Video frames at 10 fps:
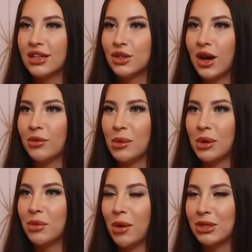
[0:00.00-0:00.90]
so I remember
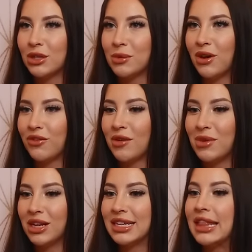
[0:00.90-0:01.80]
it probably took me about five
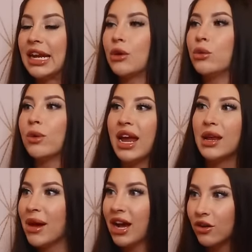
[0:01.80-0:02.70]
minutes. And then I
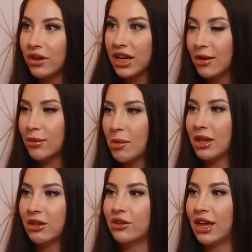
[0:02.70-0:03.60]
ran back over to him and my
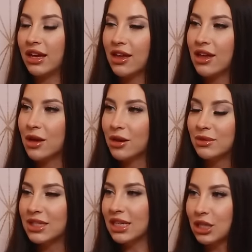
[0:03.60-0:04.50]
little like
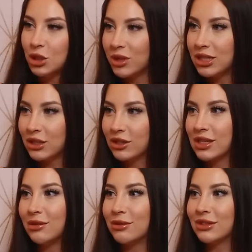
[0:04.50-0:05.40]
six inch pleasers
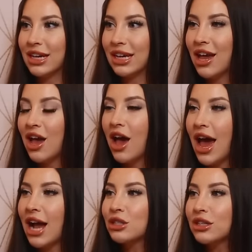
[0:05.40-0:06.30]
and was like,
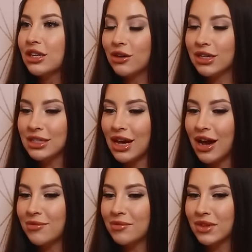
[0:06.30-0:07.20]
actually, Chris,
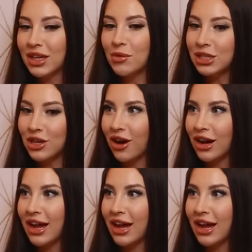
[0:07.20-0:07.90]
um, can we talk?